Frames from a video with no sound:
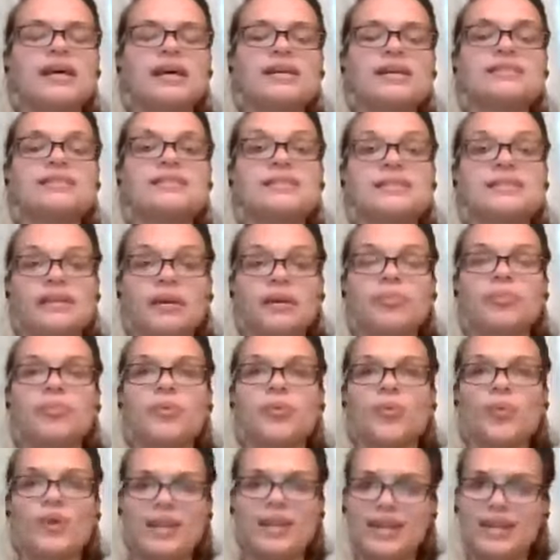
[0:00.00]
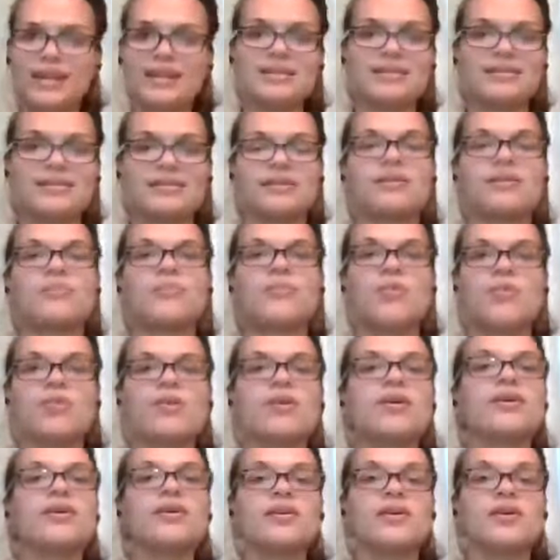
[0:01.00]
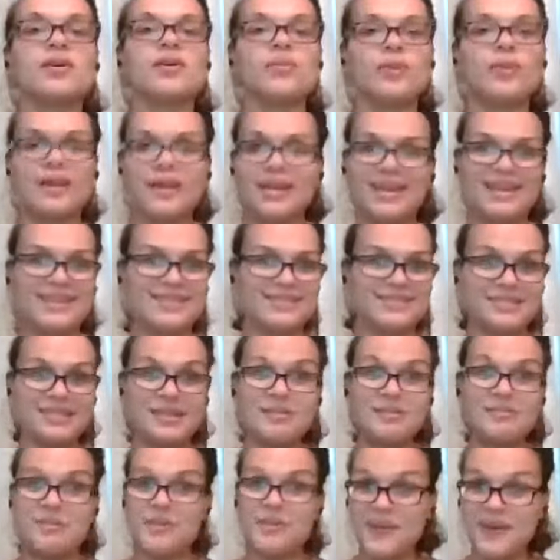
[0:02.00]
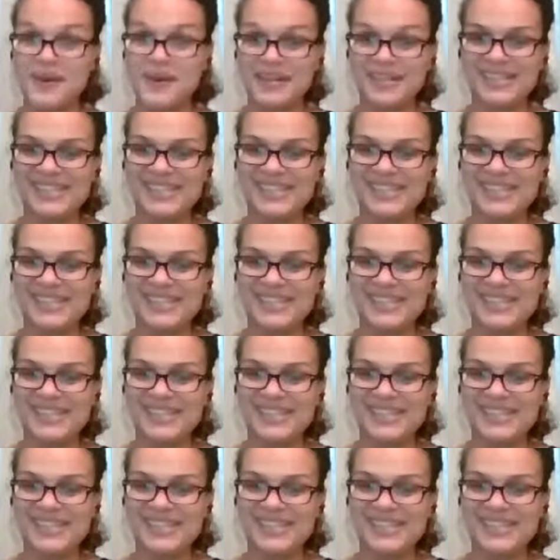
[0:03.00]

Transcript: sleep we need to sleep more we need to sleep more